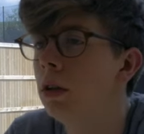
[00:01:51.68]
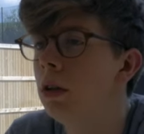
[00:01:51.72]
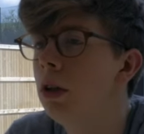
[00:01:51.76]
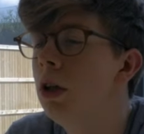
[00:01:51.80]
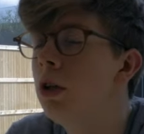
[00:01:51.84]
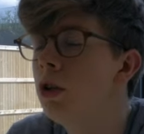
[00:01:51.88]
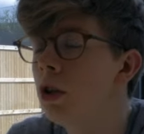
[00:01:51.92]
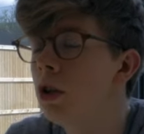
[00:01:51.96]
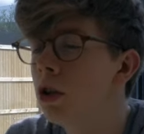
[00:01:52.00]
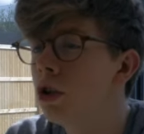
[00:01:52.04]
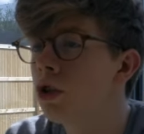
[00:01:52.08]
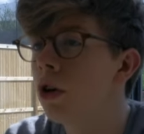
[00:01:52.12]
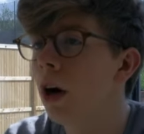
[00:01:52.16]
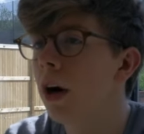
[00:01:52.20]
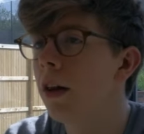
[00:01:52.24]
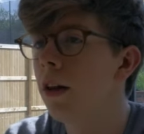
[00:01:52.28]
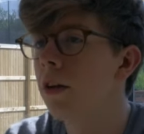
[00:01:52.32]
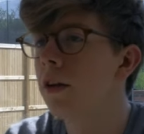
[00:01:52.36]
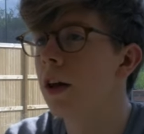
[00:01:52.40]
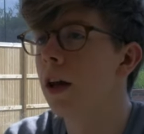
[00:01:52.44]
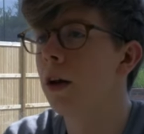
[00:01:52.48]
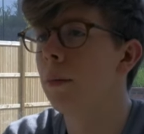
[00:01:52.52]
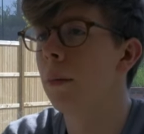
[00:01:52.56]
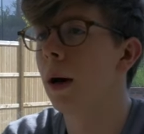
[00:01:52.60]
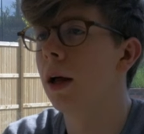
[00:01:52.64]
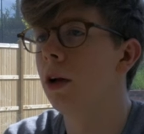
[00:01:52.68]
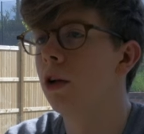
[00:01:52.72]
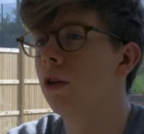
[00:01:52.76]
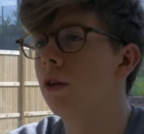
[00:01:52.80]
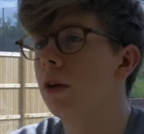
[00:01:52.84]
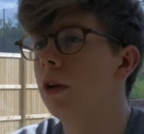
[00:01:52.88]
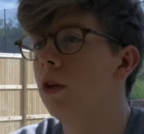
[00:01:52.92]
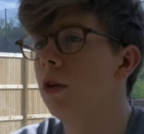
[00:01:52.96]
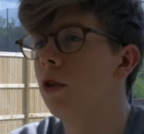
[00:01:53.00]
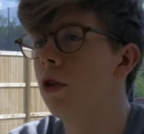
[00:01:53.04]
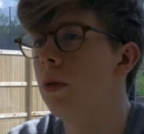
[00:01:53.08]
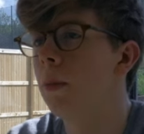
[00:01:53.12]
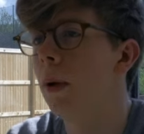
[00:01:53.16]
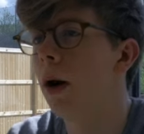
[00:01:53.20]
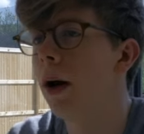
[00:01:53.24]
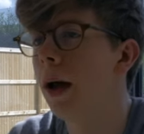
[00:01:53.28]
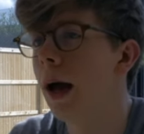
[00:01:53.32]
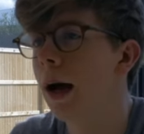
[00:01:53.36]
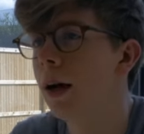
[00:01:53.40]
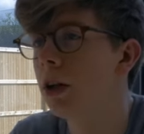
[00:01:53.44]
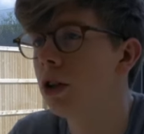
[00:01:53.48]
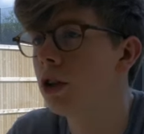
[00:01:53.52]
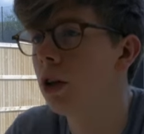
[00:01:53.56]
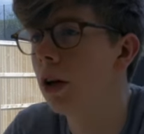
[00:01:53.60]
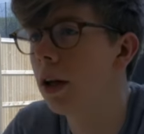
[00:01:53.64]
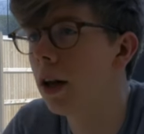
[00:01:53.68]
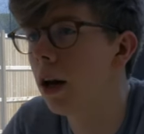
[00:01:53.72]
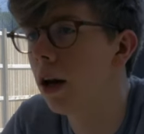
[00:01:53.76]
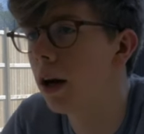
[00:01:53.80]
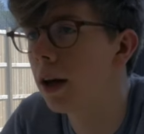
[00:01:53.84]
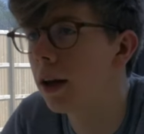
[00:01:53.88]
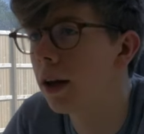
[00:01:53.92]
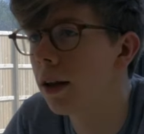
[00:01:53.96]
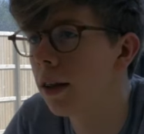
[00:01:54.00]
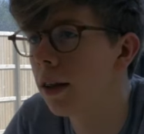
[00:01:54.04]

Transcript: You should try the tinned mandarins. You might actually like